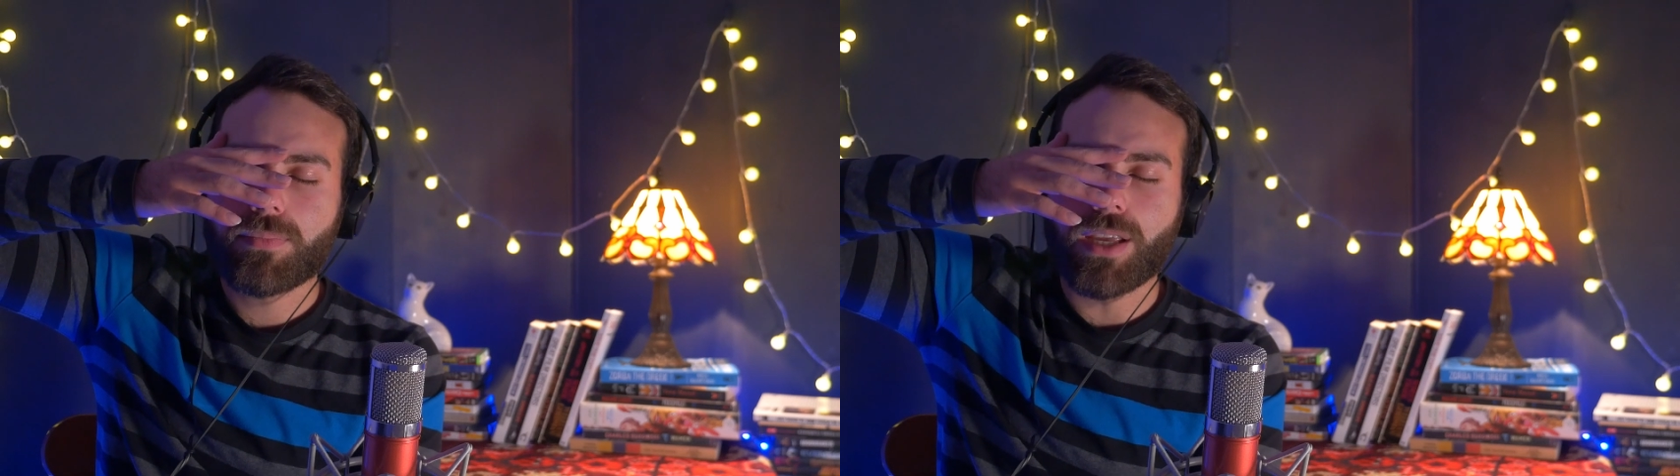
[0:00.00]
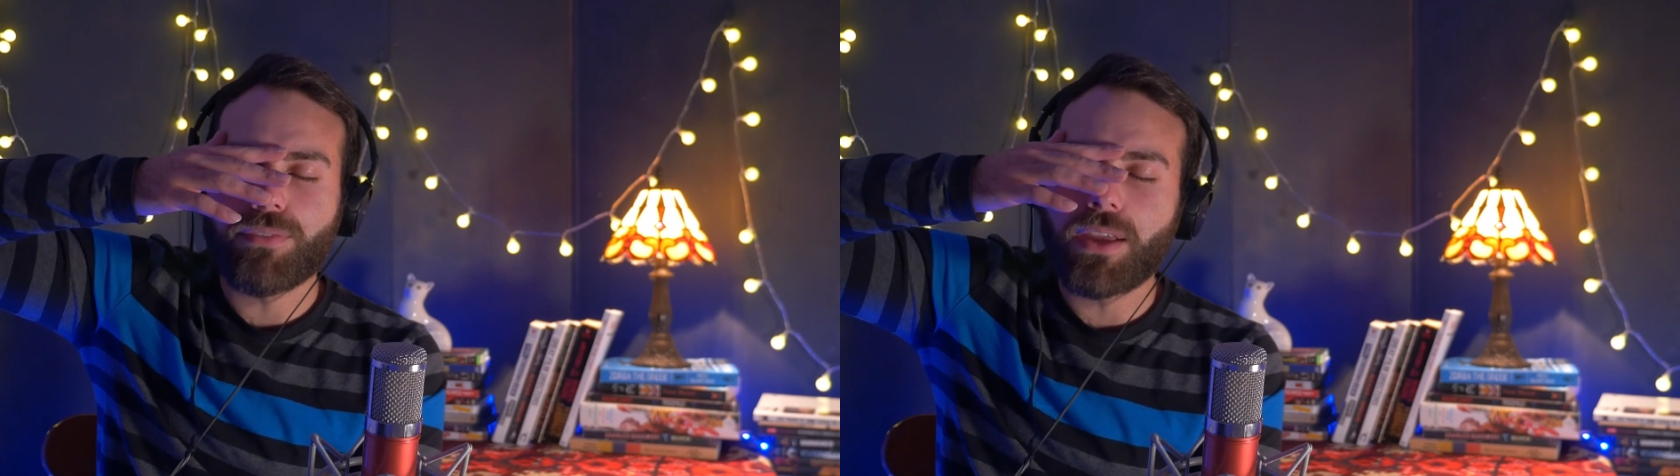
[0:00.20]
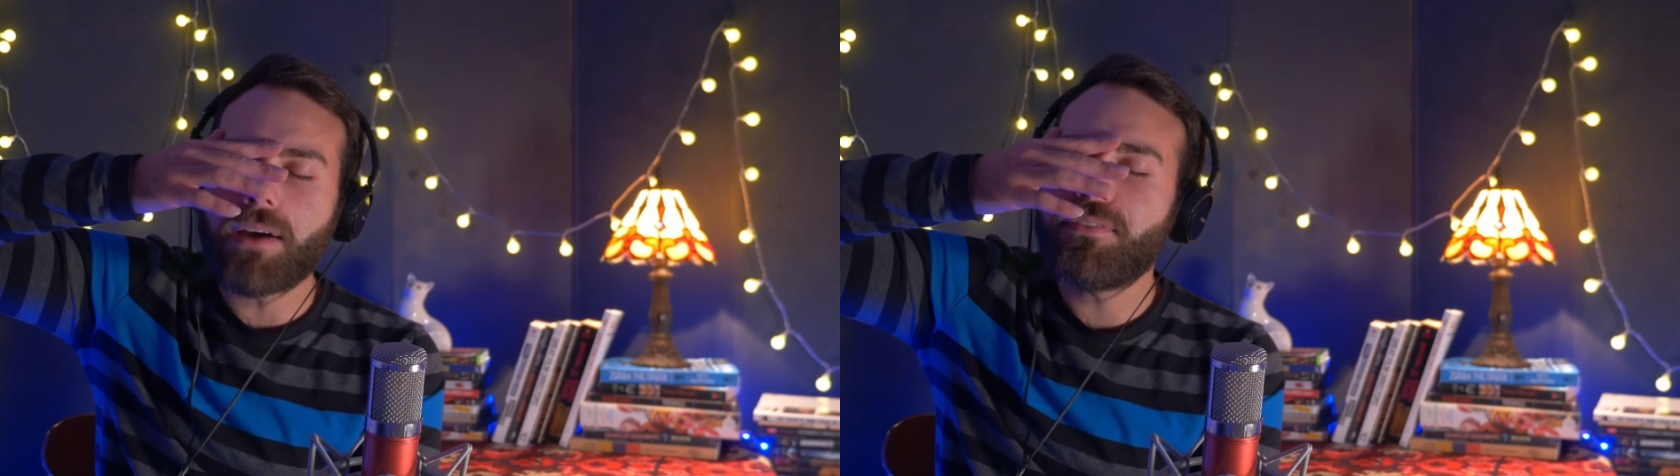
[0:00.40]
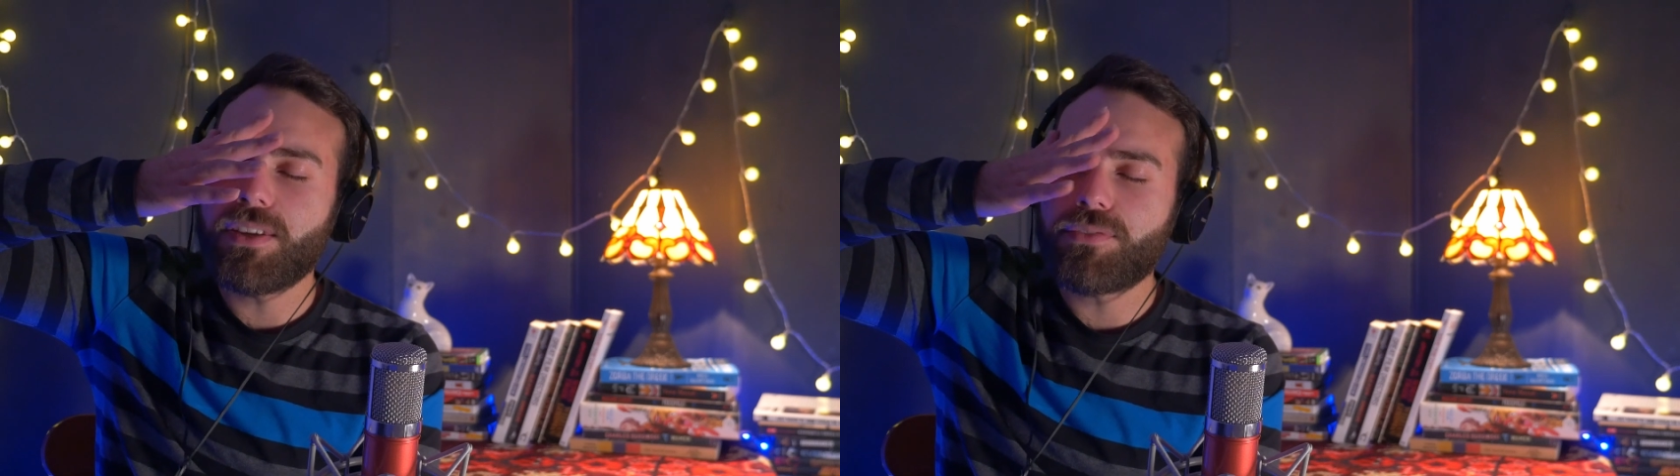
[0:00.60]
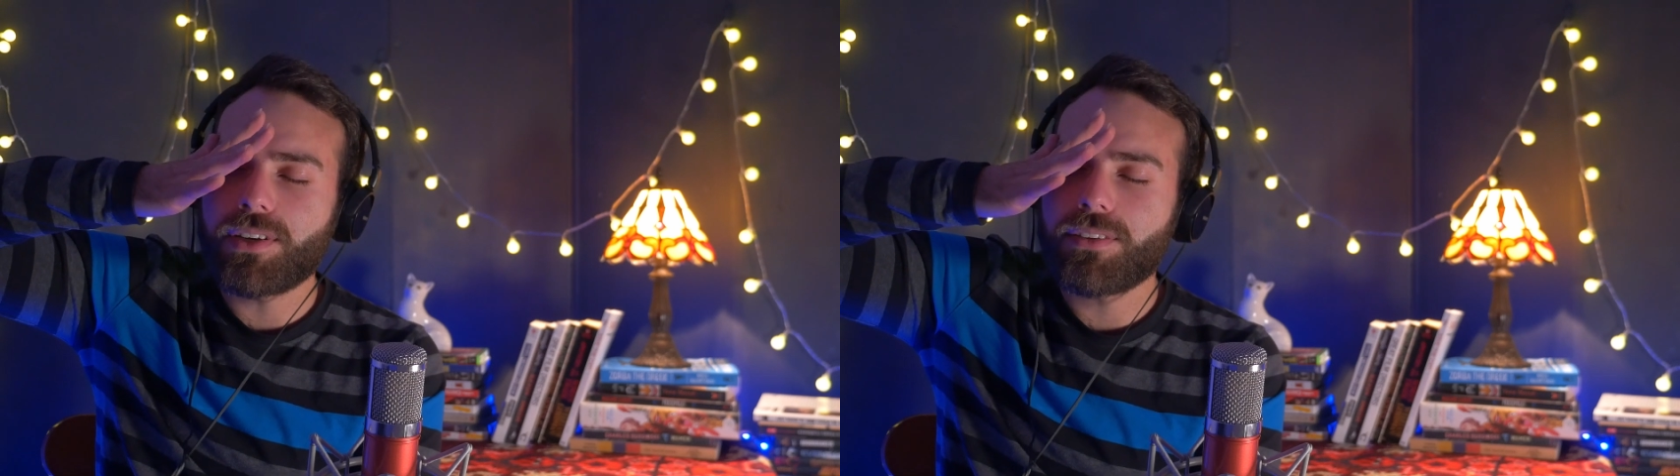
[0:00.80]
If you have
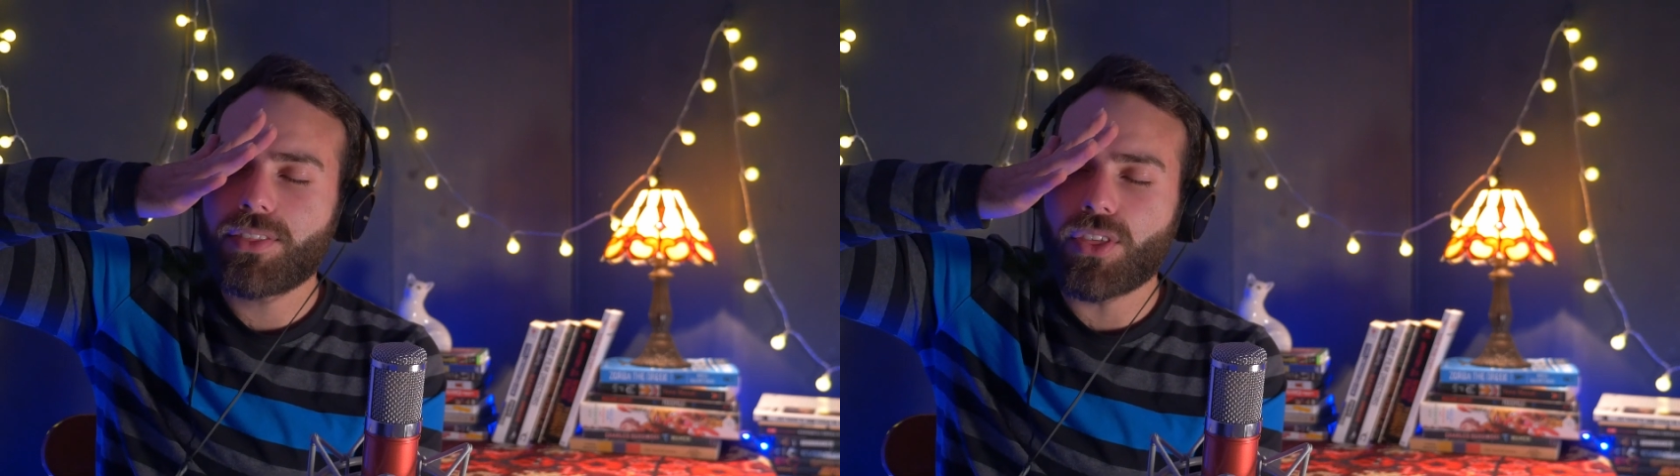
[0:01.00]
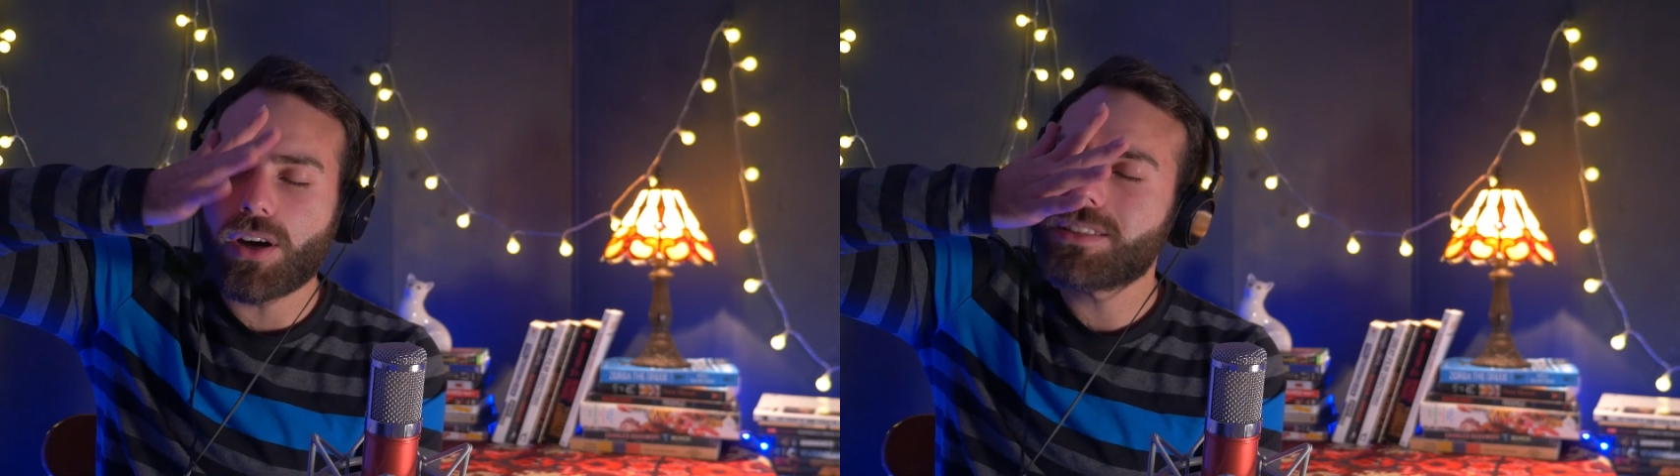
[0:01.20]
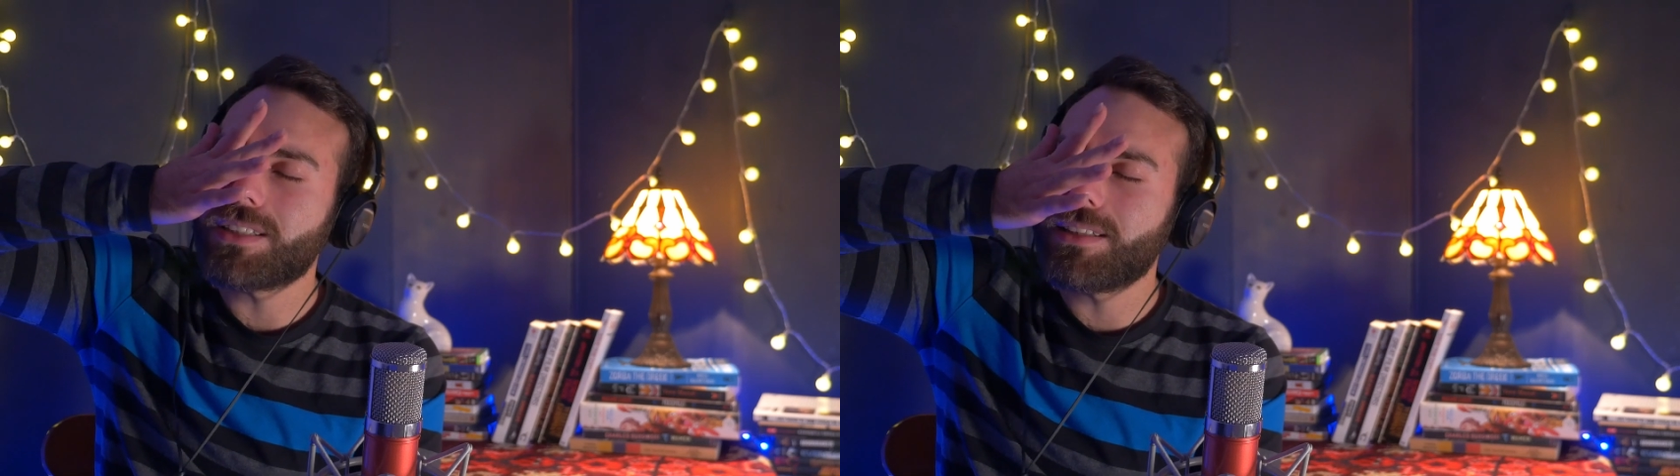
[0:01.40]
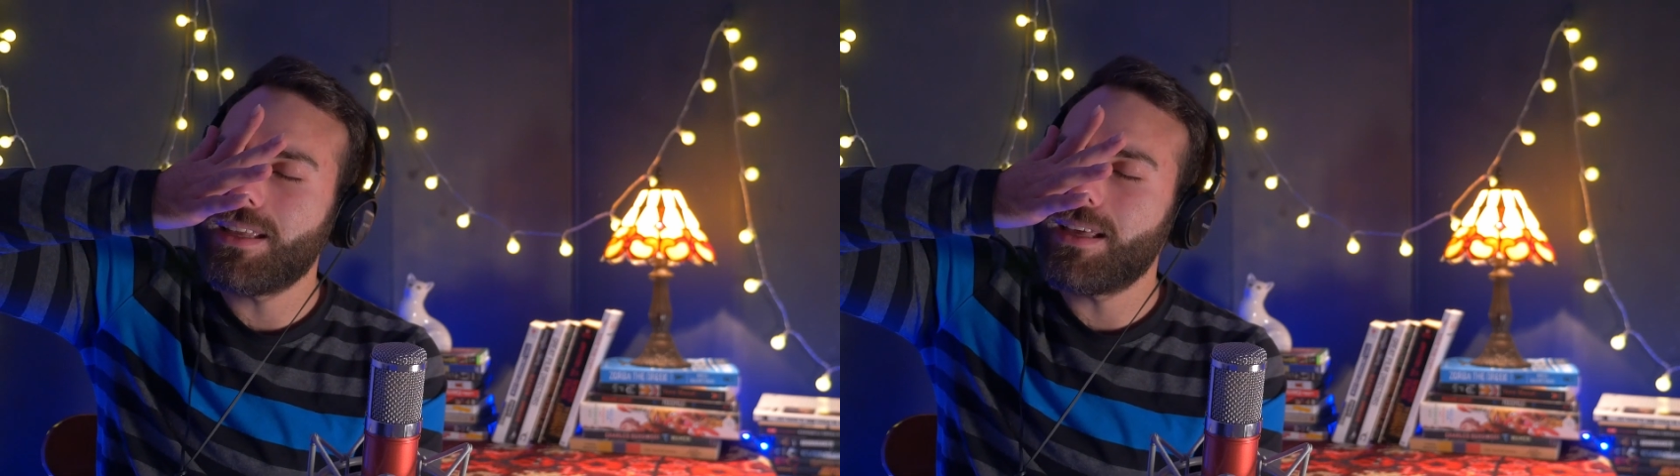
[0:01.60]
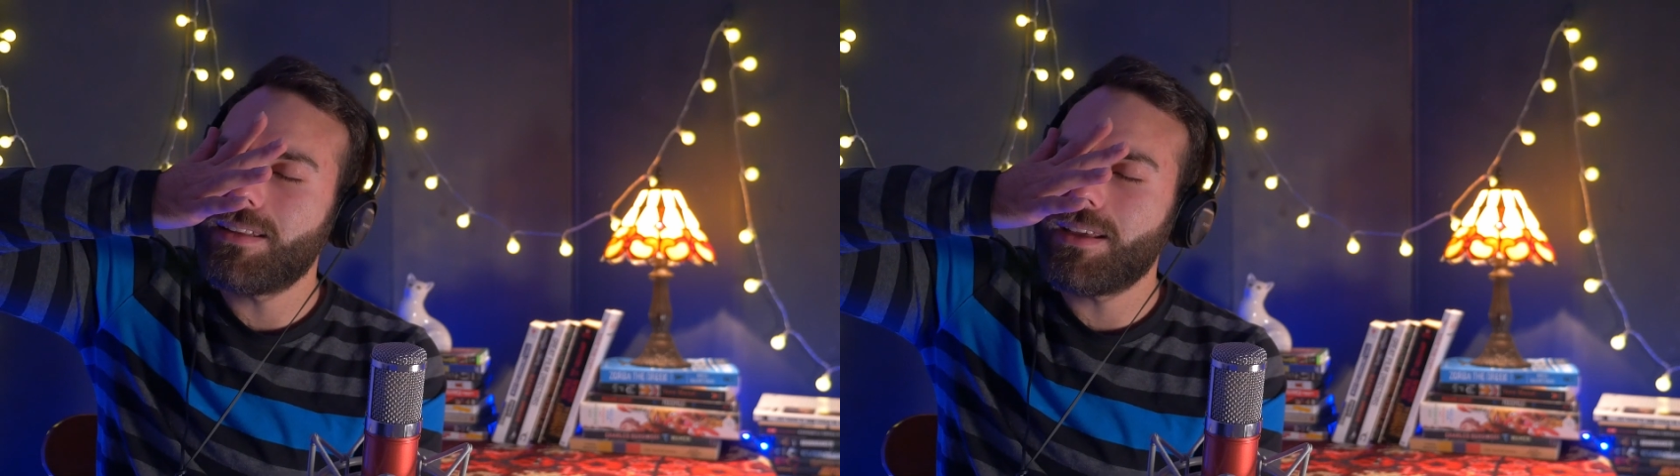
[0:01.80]
different thoughts on the
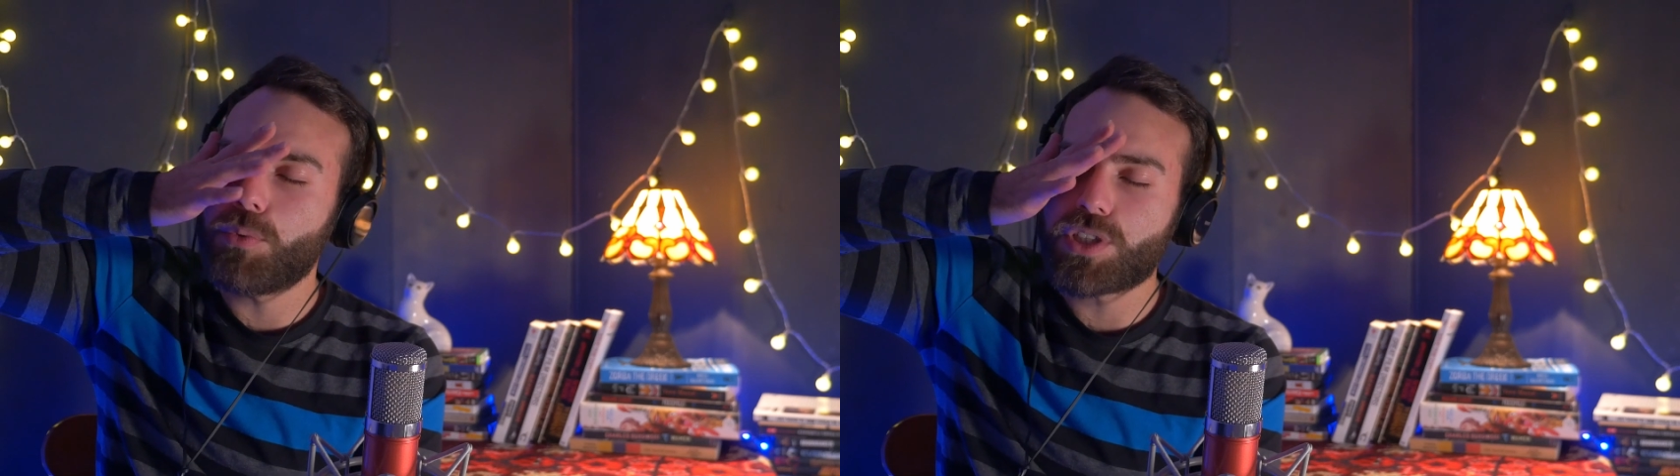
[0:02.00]
ending,